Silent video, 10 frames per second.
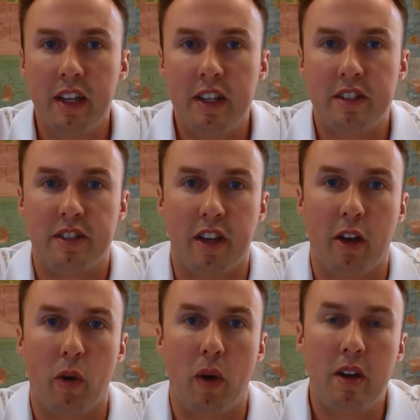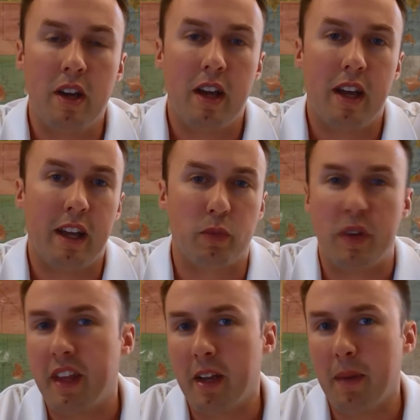So as we
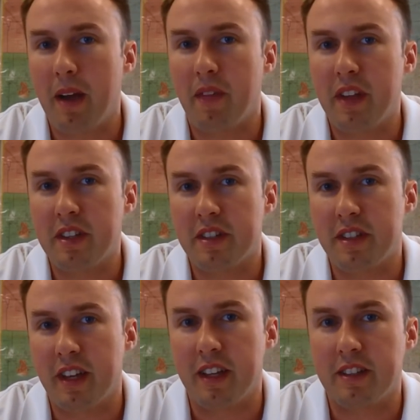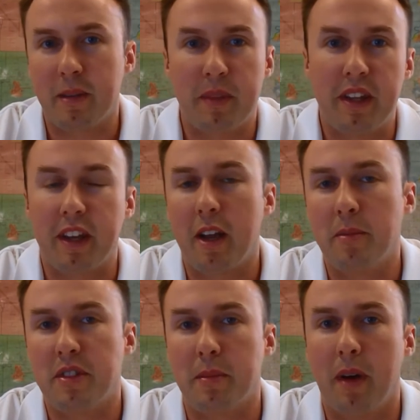think about this, uh, something that
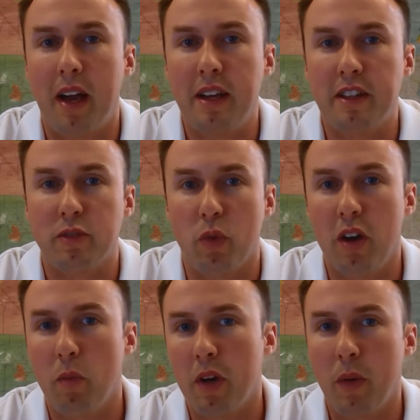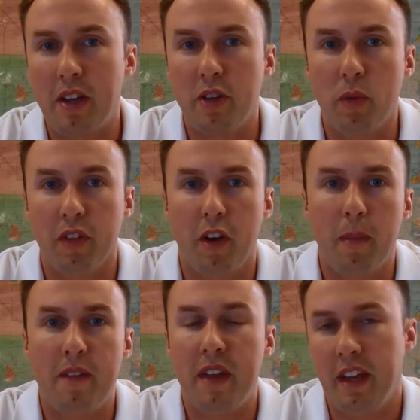comes to mind is, well, what do I do with all
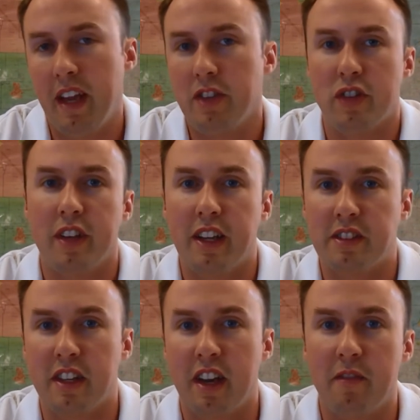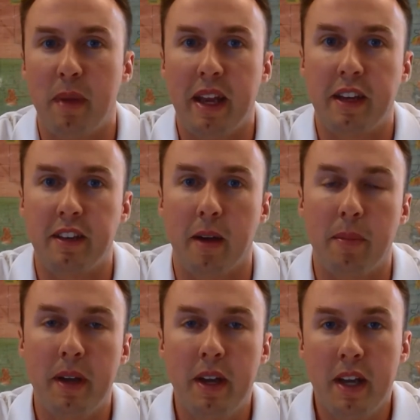my vacation days that I've banked up?
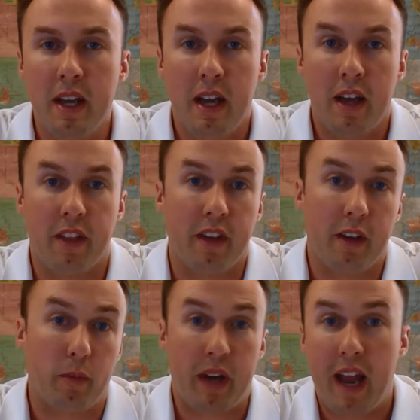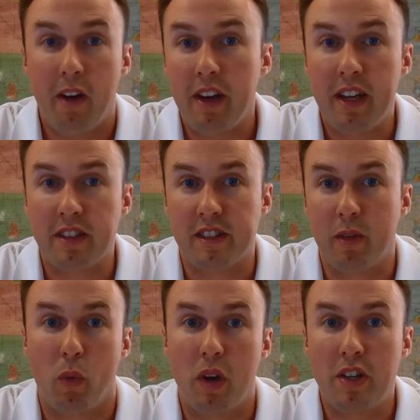The reality is
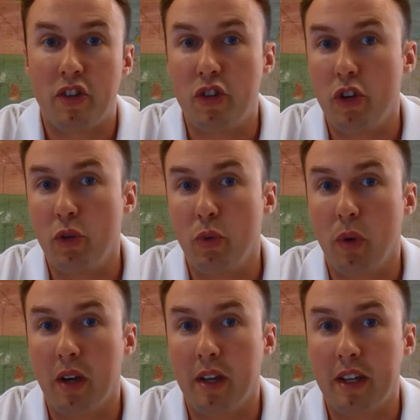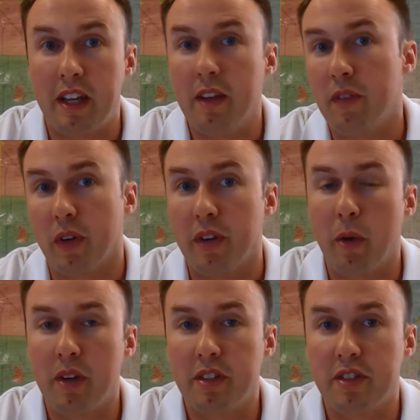that once you give your
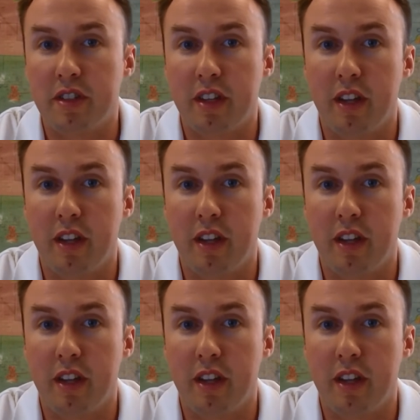notice,